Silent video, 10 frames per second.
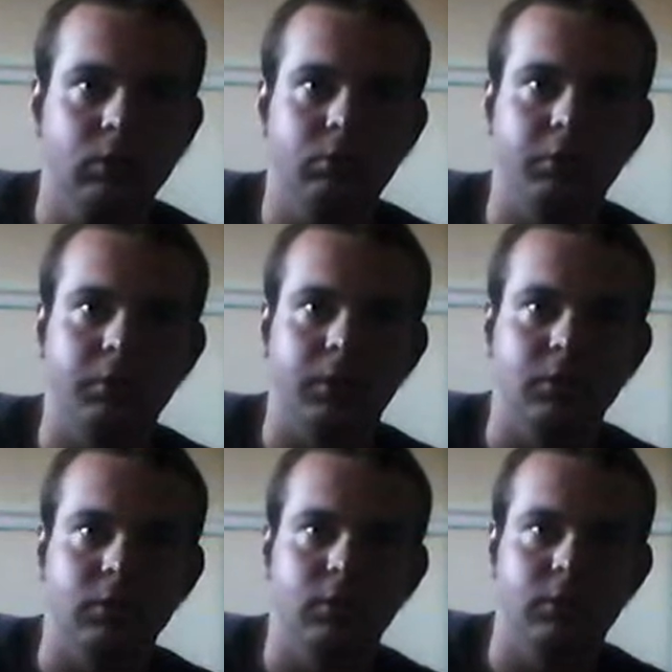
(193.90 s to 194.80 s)

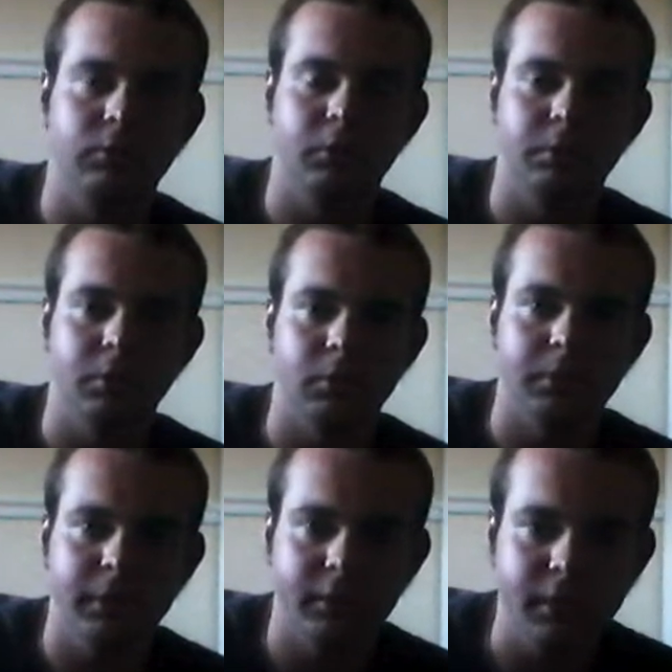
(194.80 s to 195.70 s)

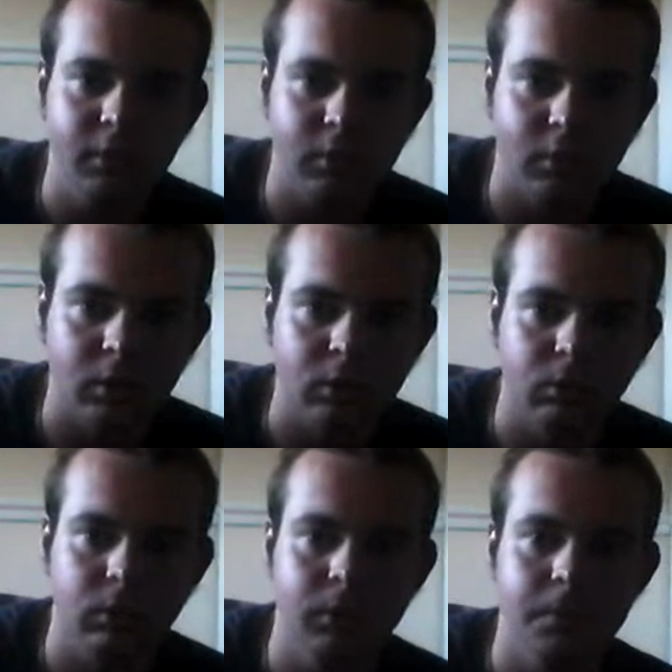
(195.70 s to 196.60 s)
responsibility,
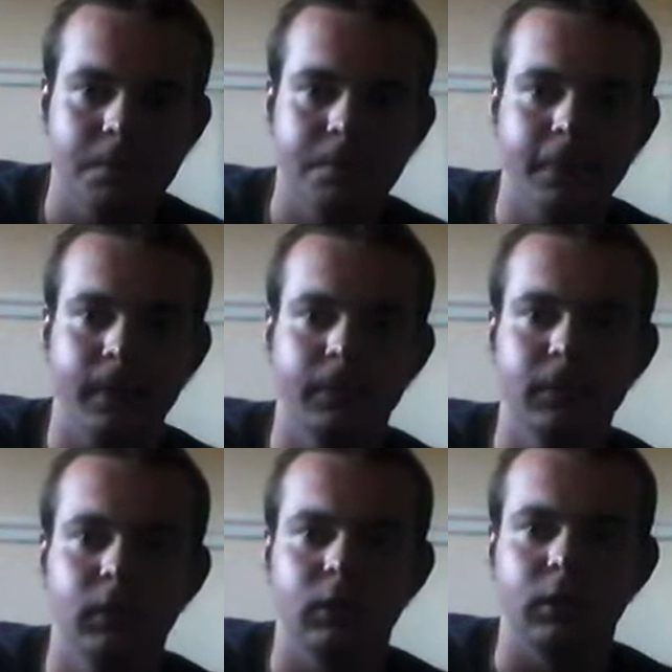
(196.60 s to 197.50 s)
so
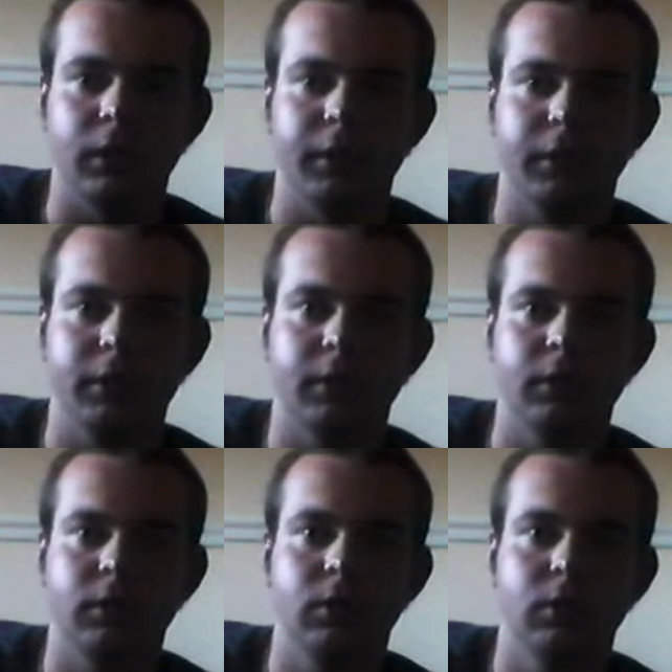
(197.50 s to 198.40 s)
like
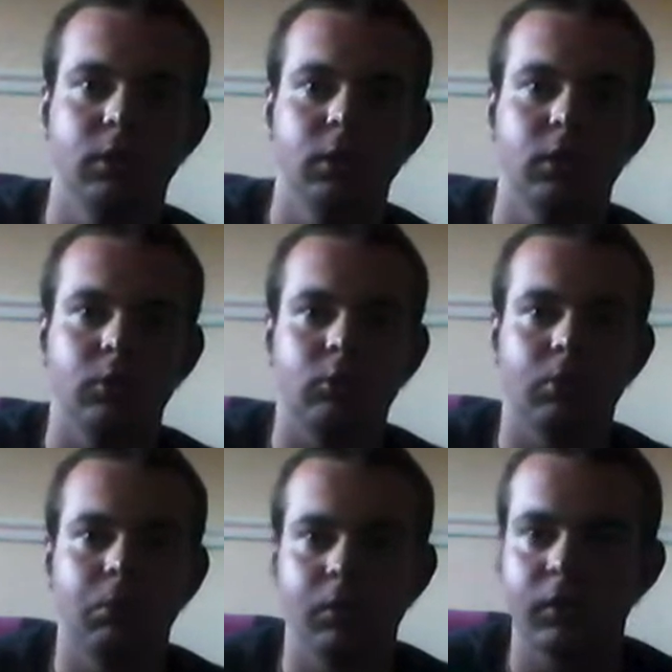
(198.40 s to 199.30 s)

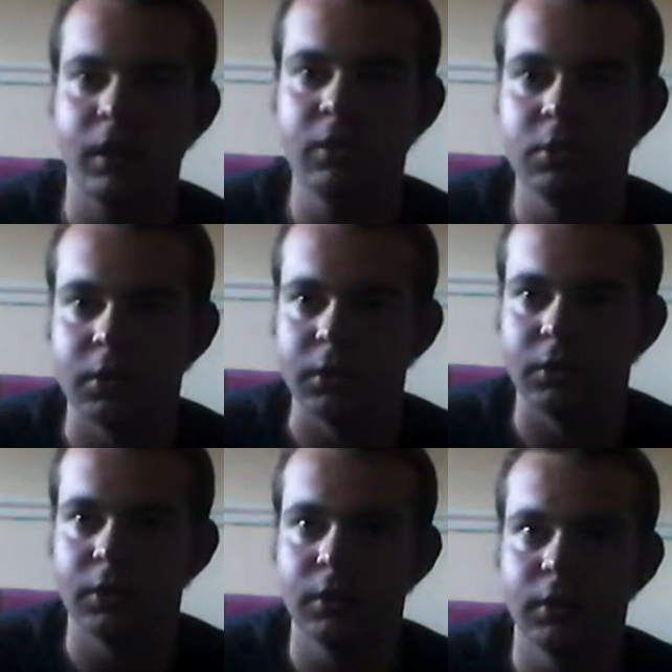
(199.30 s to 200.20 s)
someone's
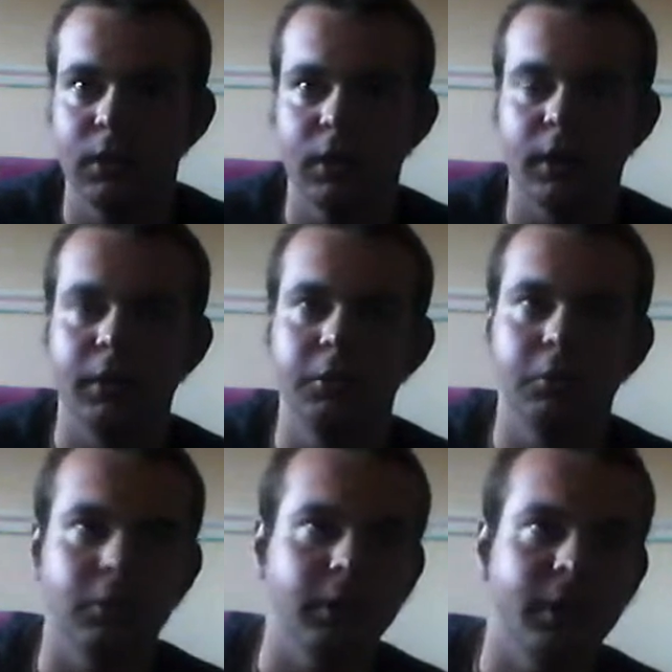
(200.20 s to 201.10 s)
injured, and you
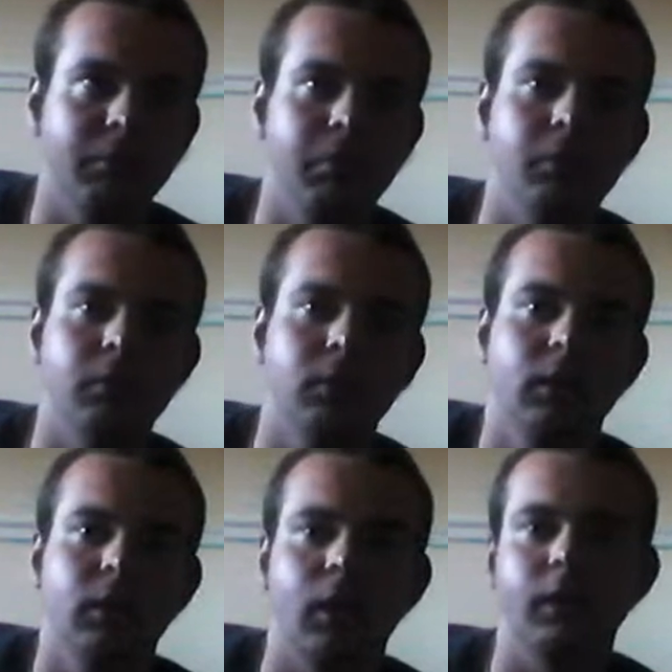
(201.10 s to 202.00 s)
see it happen,
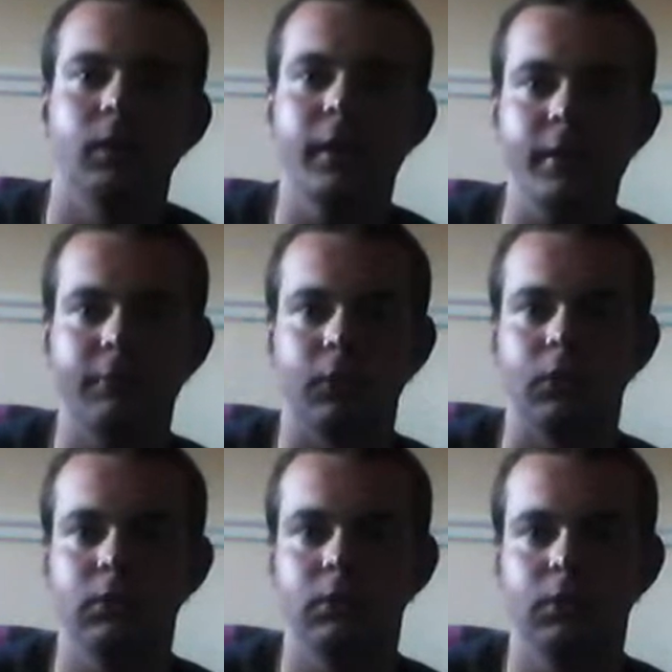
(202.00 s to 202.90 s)
and then
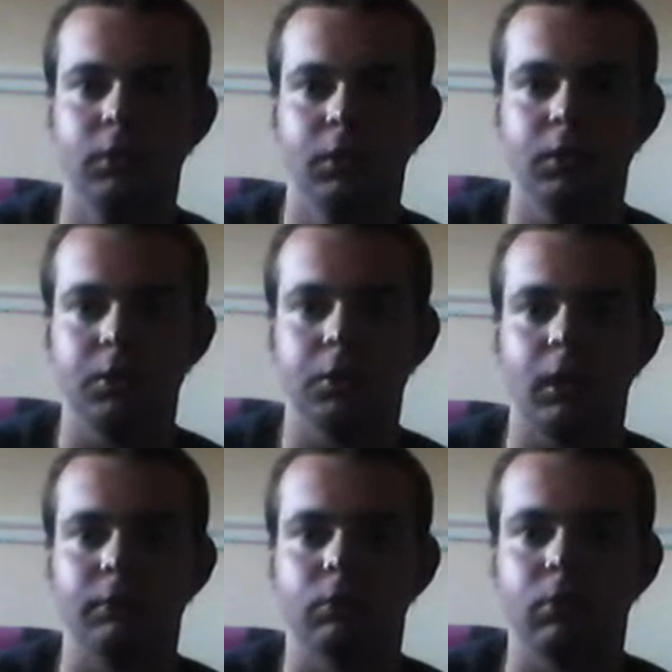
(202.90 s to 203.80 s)
therefore you
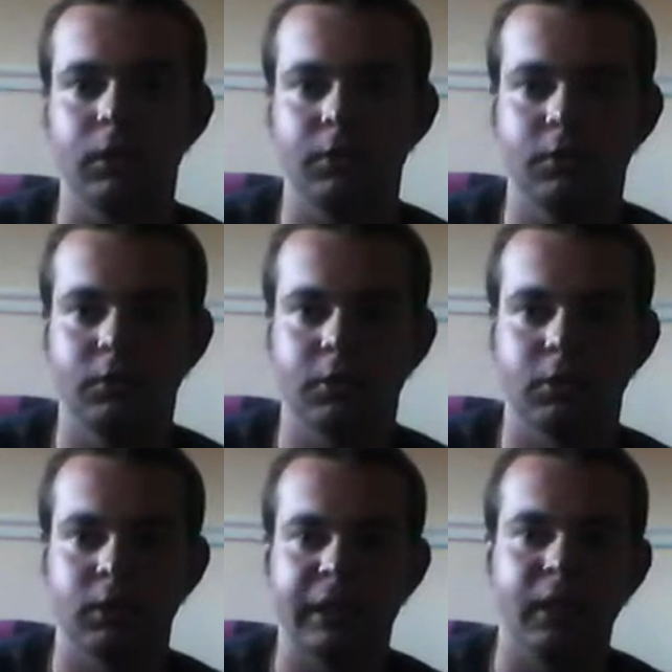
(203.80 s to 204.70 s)
have the rights
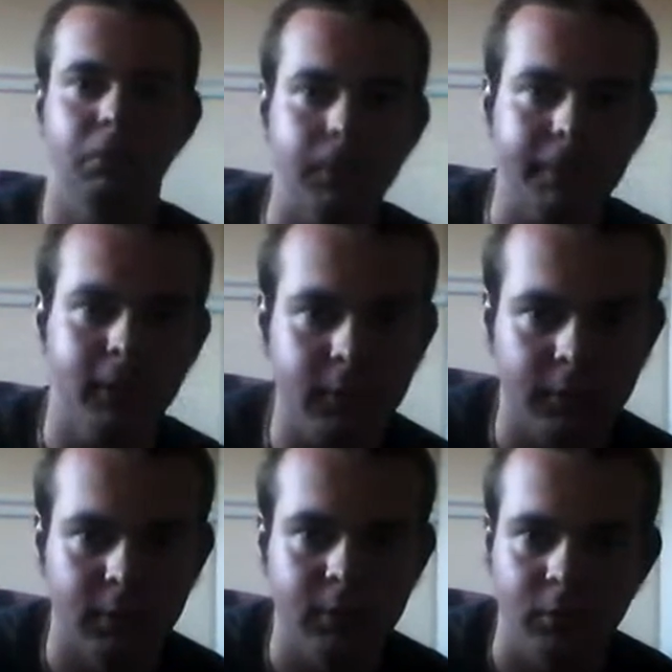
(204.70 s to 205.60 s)
to help the
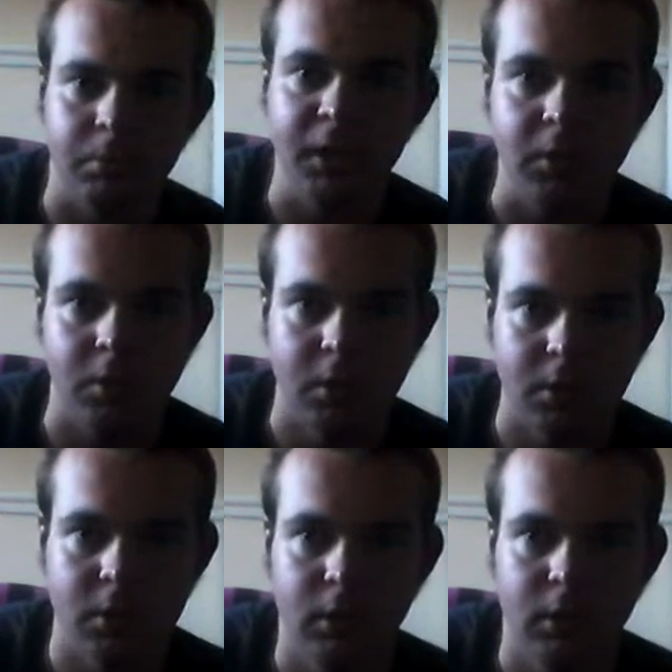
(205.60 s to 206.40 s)
person that's been injured.